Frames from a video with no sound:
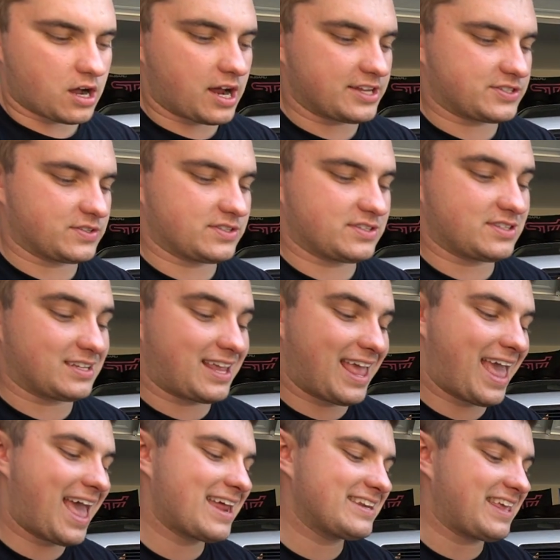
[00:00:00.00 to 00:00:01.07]
All right, so this is a
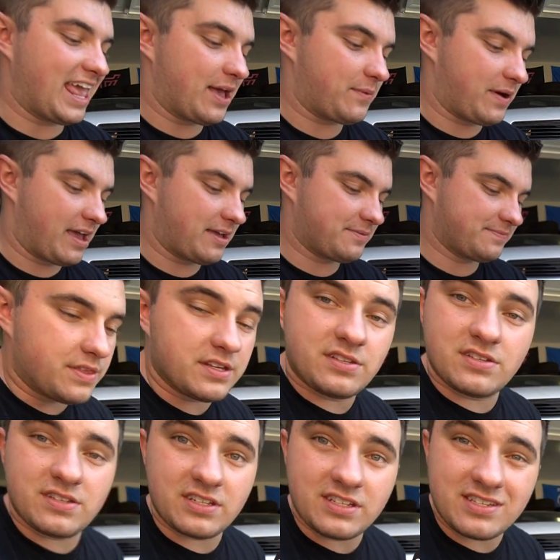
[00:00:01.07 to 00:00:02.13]
CAN gateway. This
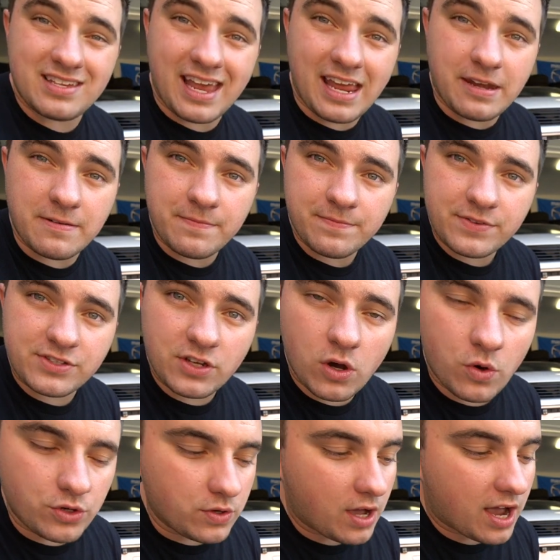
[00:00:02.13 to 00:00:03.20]
is insane.
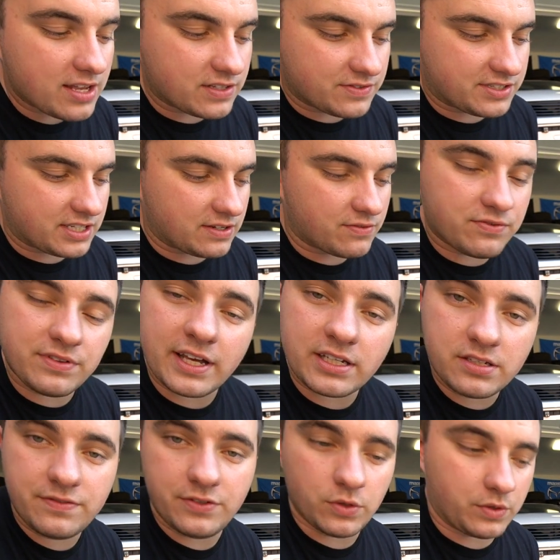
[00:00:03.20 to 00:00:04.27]
So you guys have seen
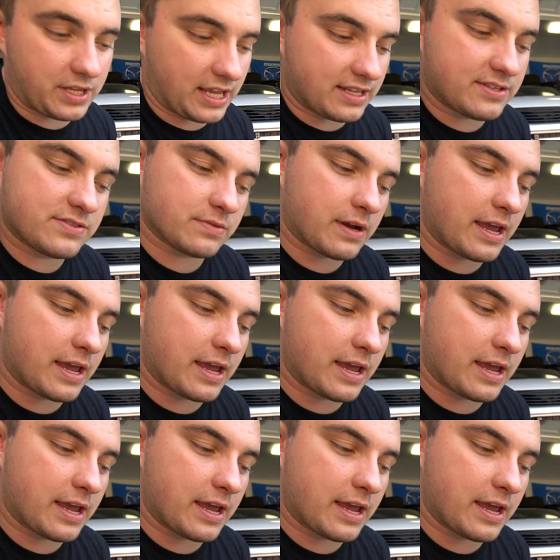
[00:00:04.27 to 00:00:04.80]
flex fuel kits,